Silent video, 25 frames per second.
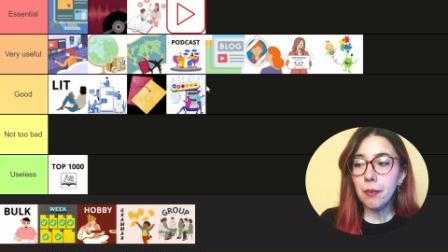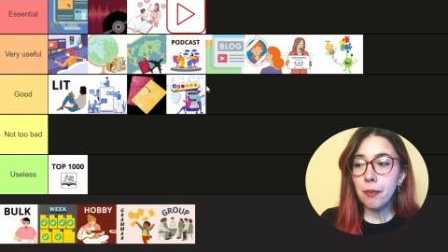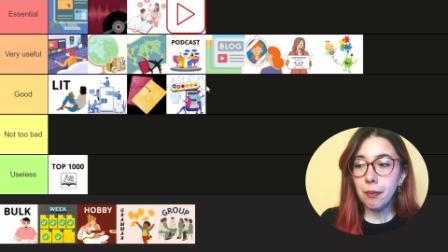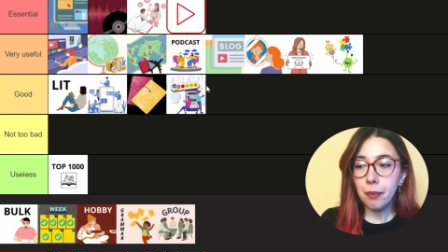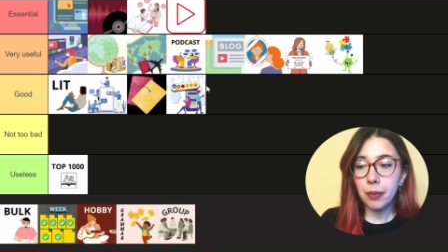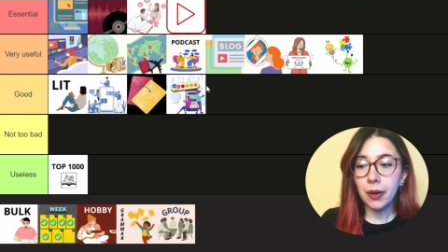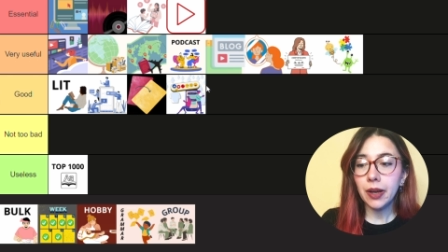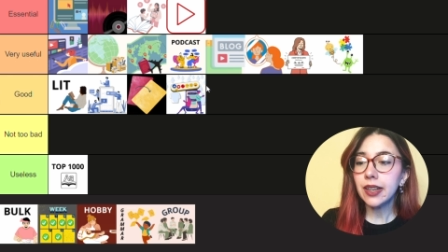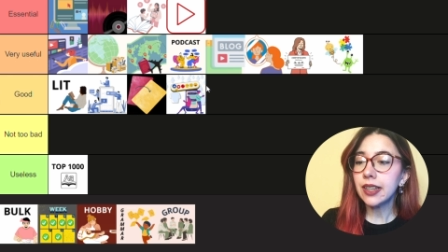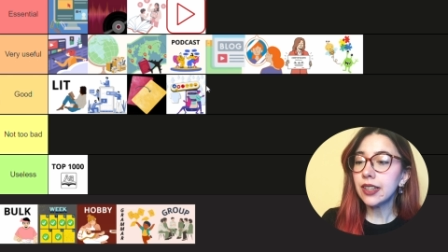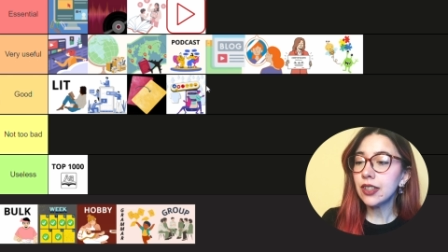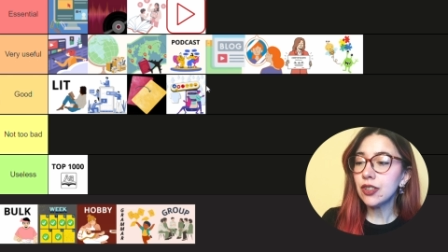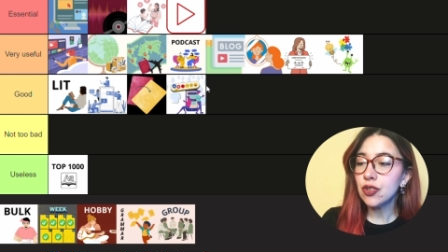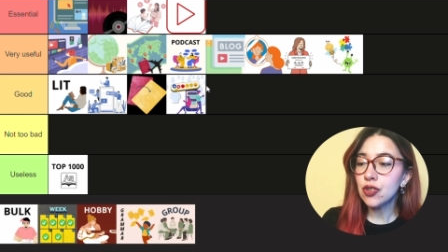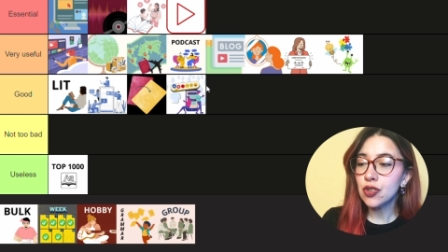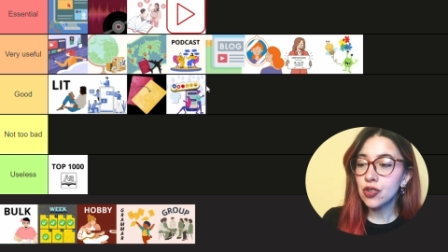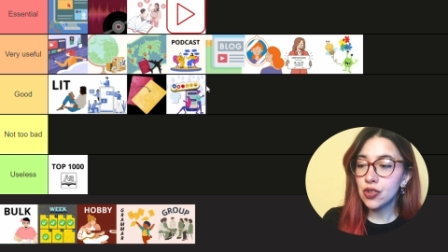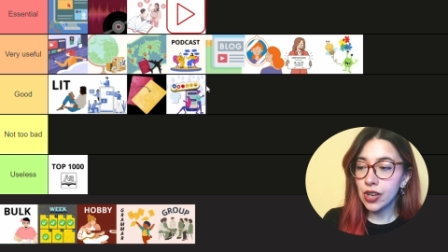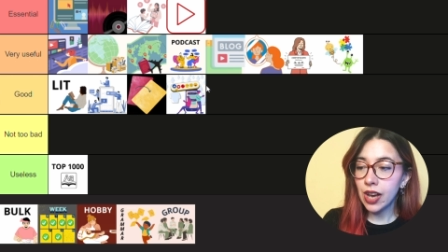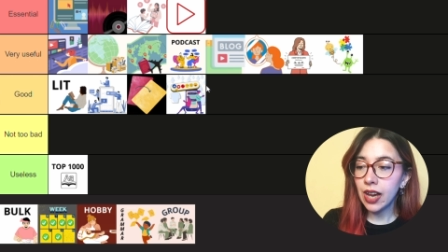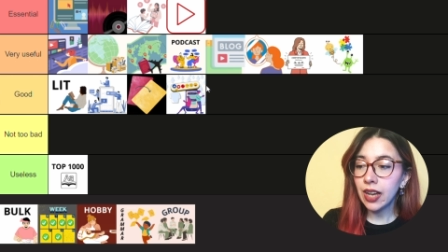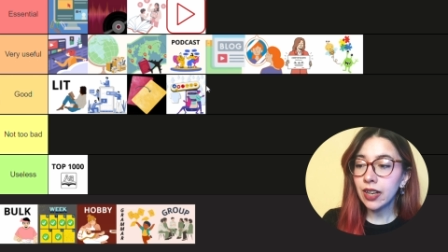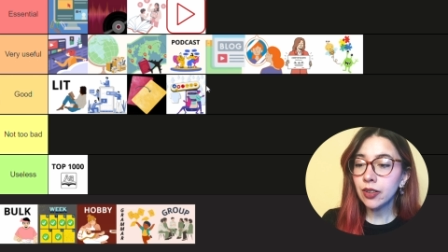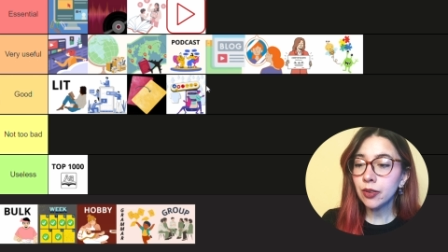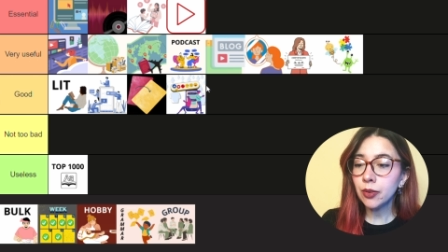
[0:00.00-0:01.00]
But in
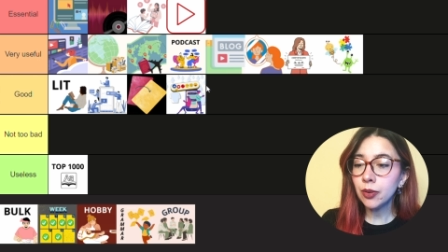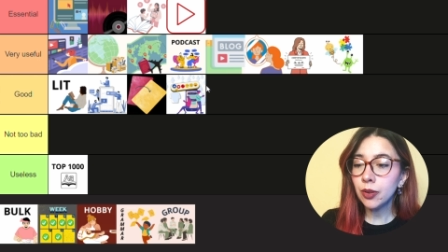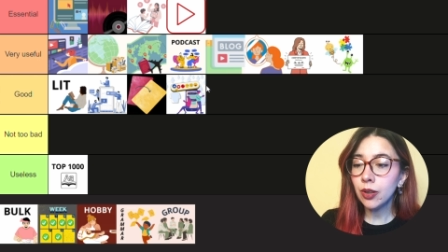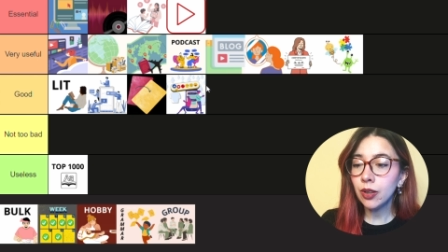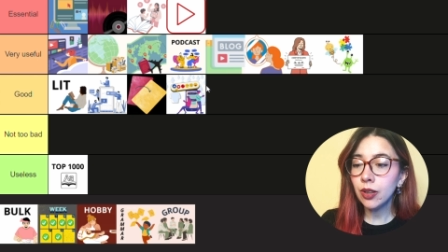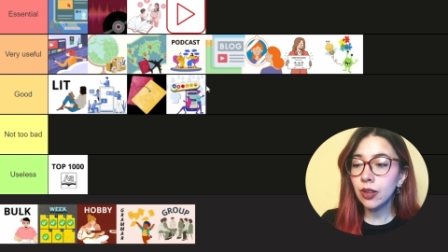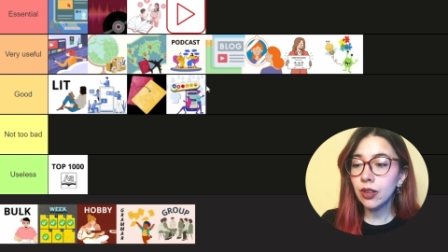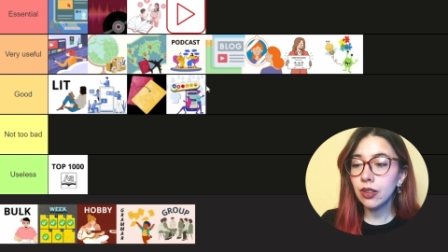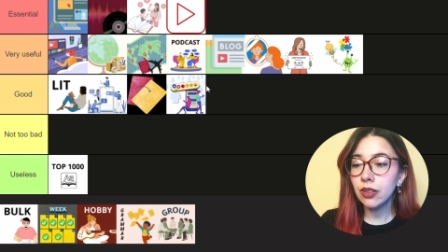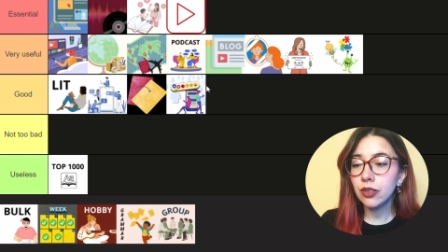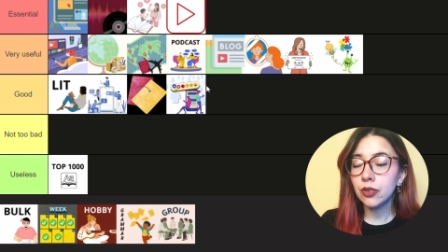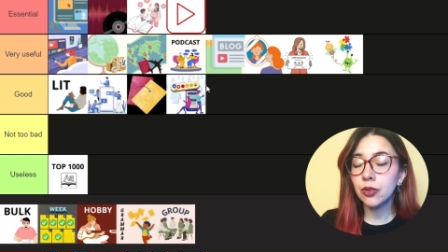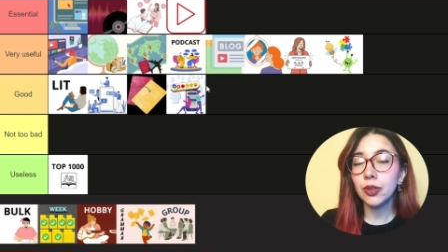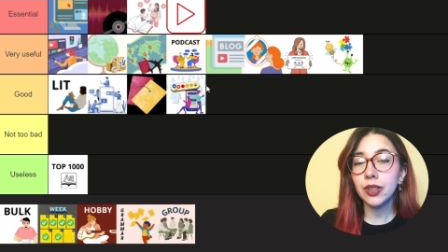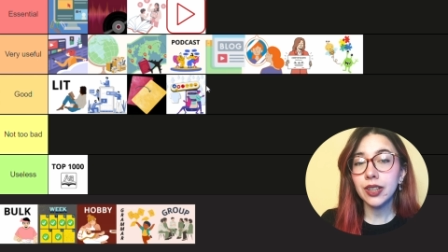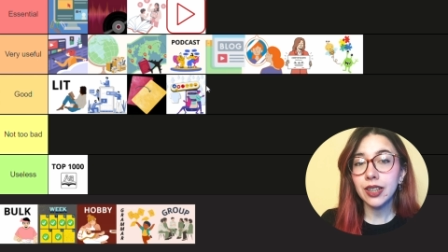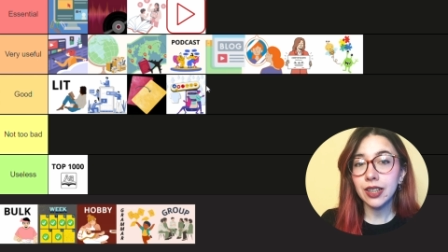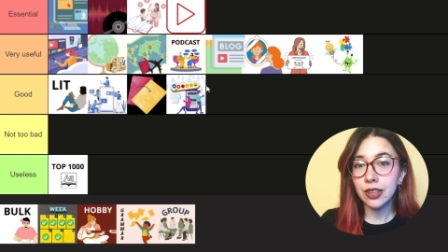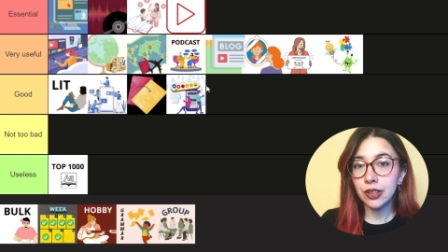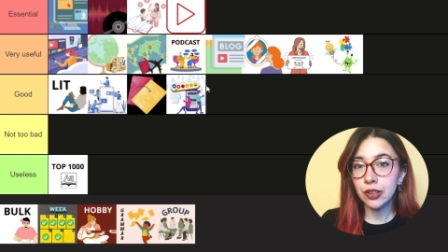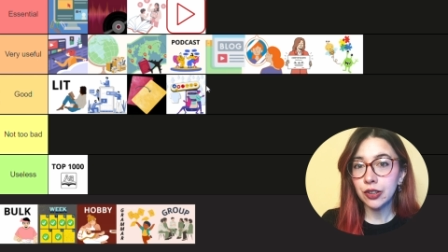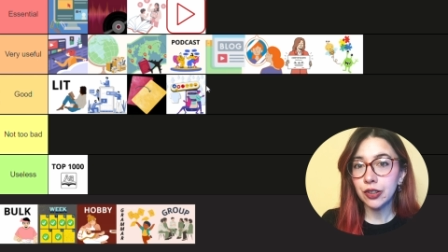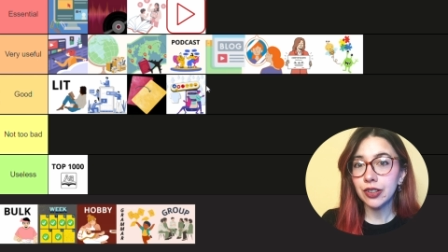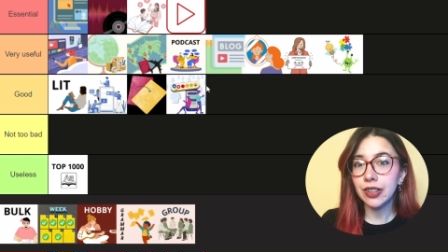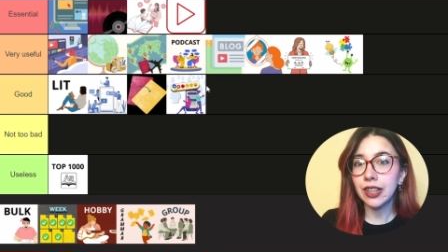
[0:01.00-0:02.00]
general, you
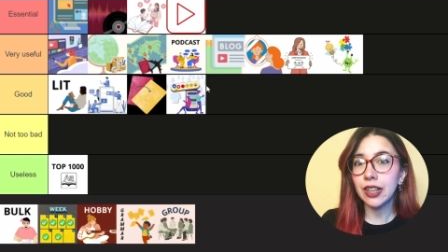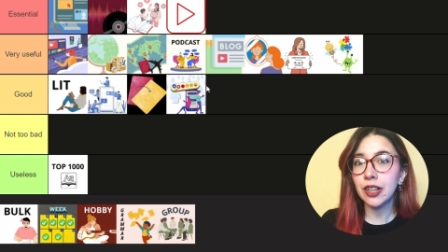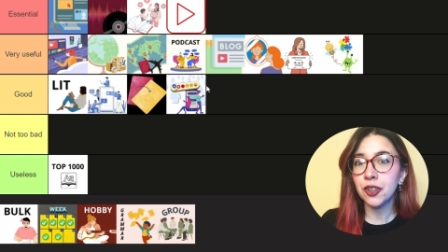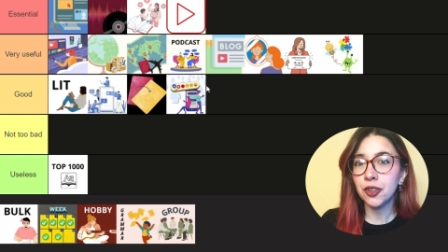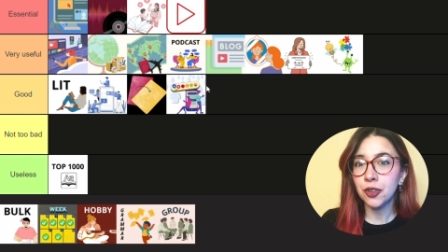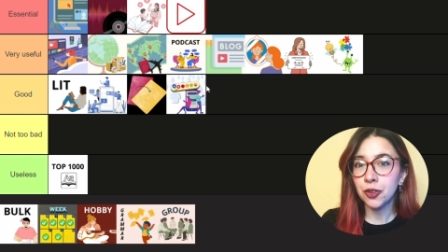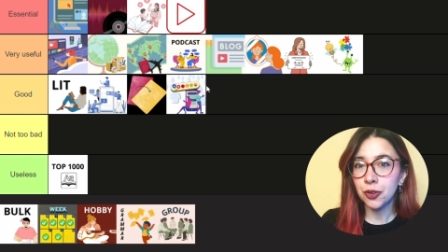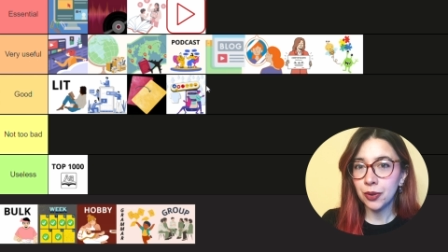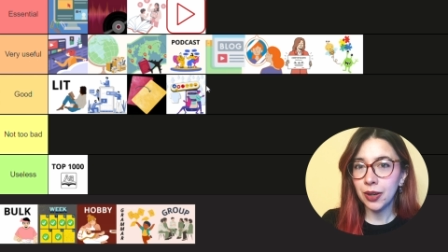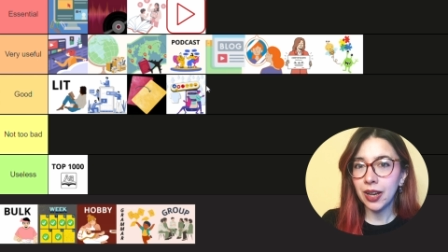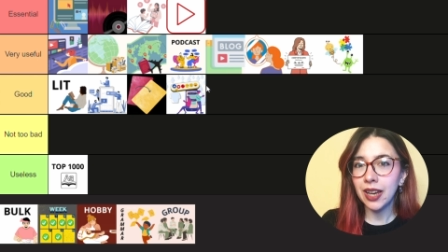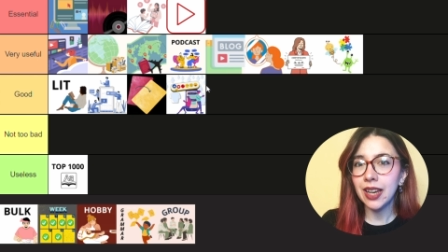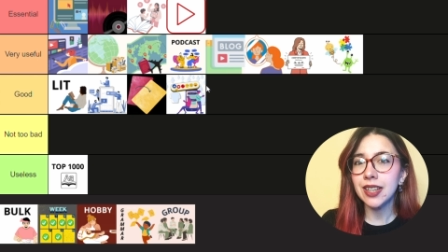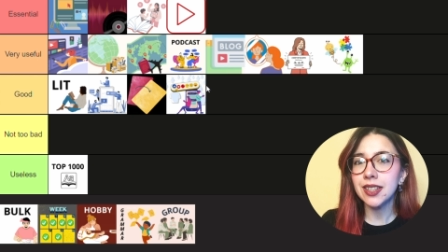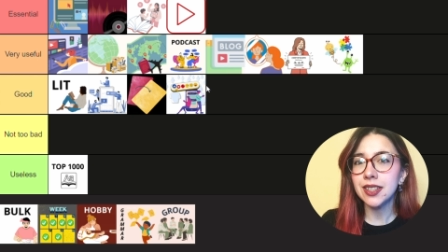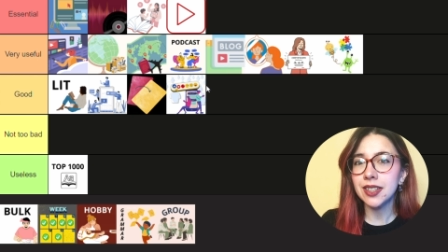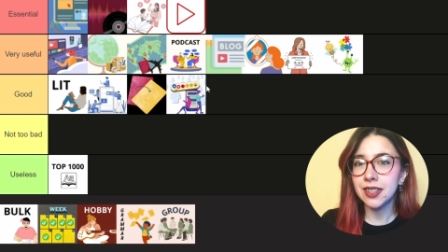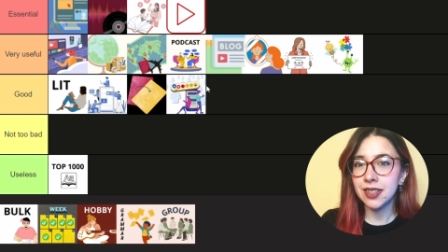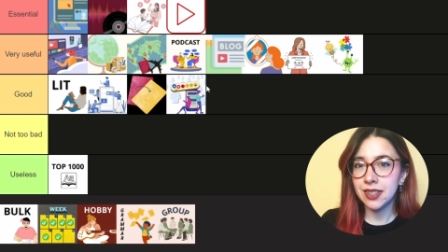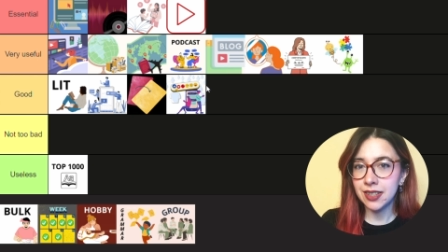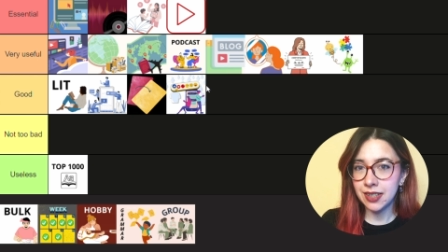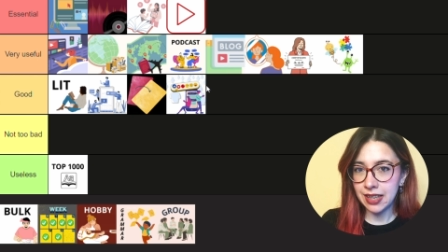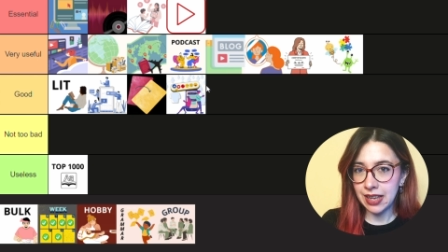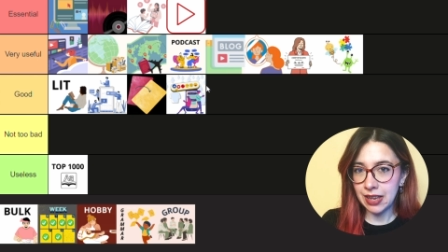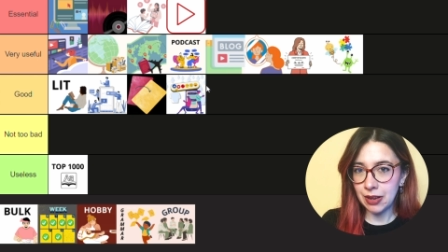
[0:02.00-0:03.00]
can learn a
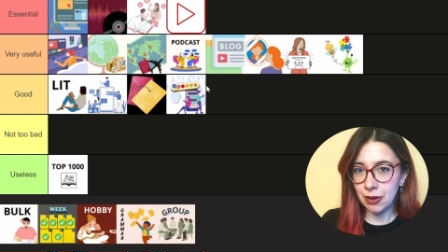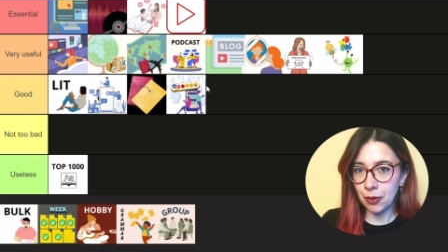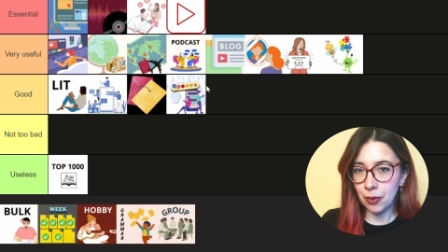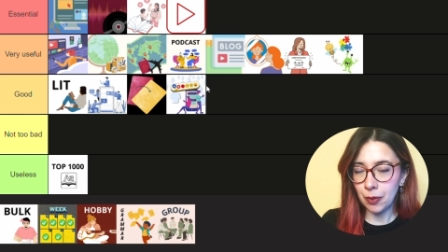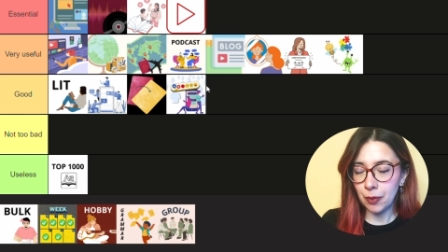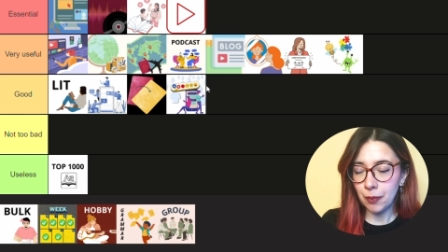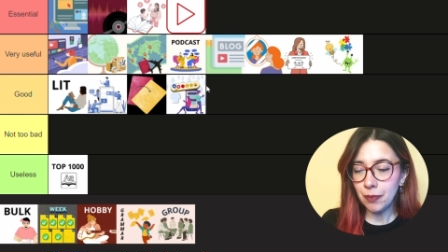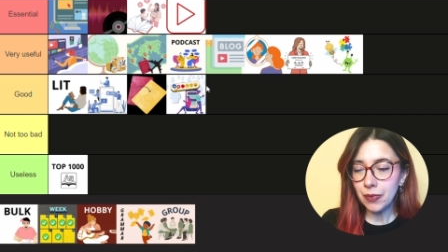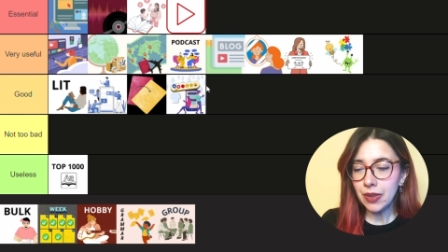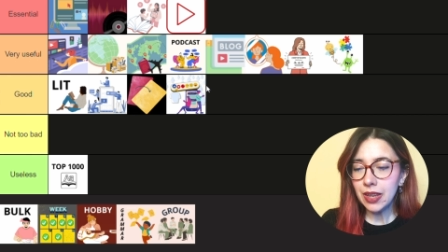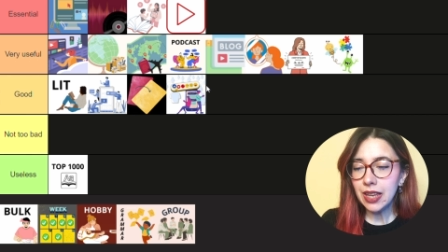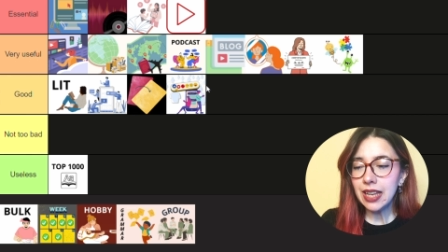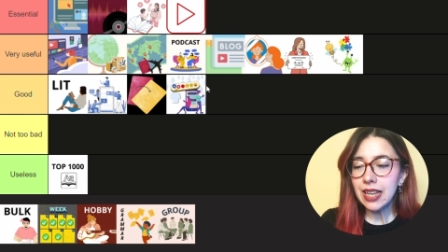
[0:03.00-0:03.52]
great deal.